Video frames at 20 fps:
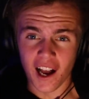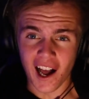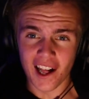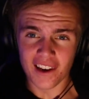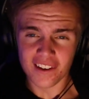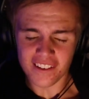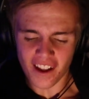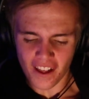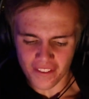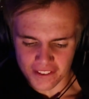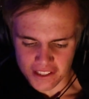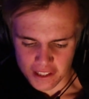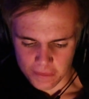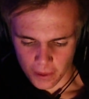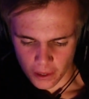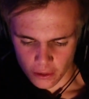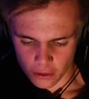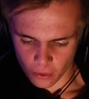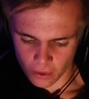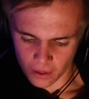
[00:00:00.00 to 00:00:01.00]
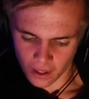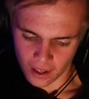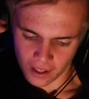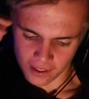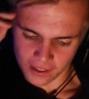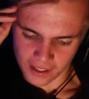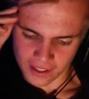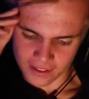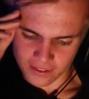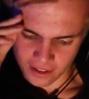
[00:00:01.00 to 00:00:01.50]
Another special
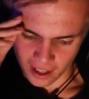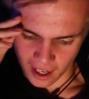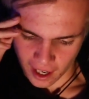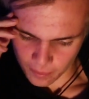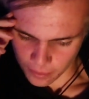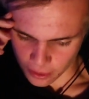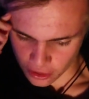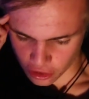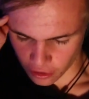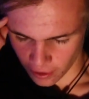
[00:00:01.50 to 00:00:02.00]
card, Adama